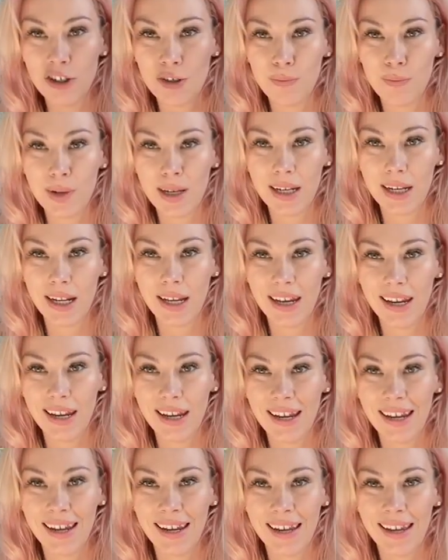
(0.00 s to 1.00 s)

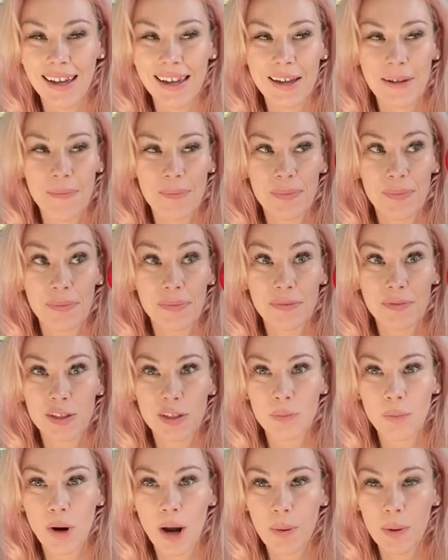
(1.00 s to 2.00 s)
meaning it's
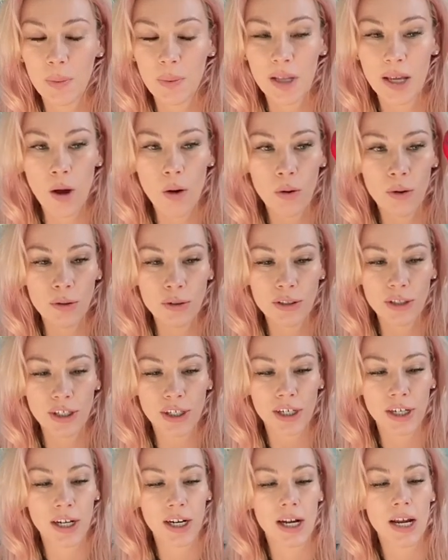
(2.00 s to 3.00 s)
probably
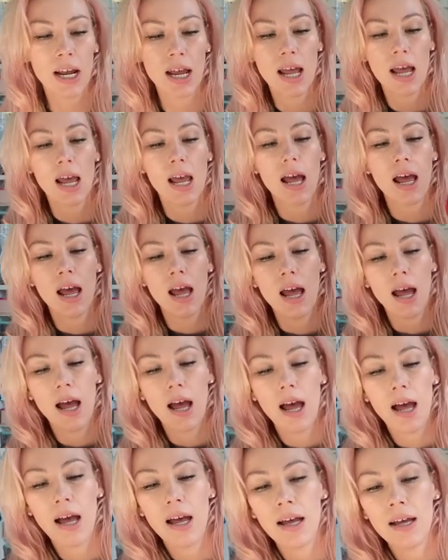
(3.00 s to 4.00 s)
older.
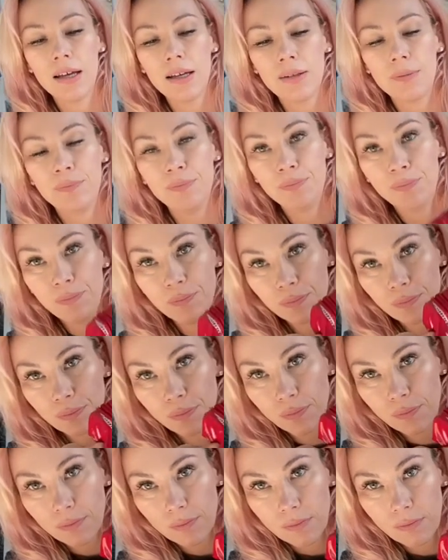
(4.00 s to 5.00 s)

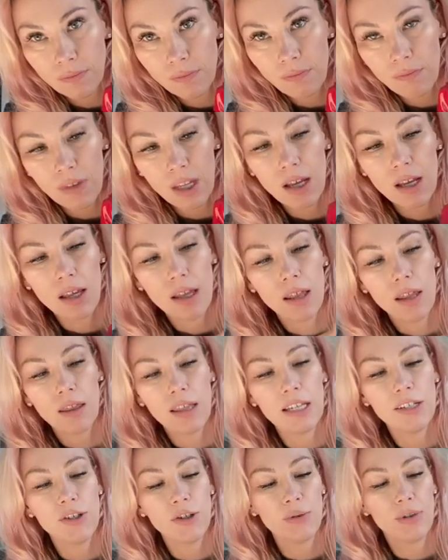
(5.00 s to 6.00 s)
They
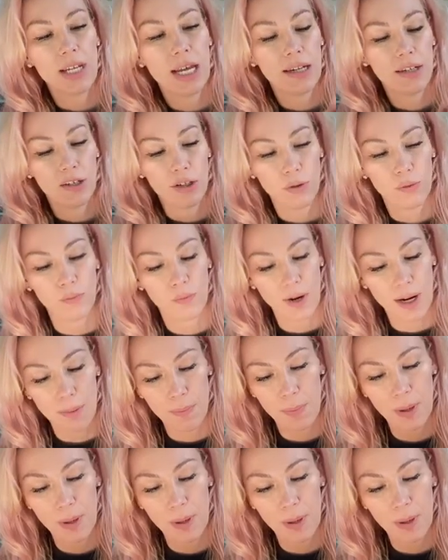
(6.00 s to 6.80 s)
do tend to rip,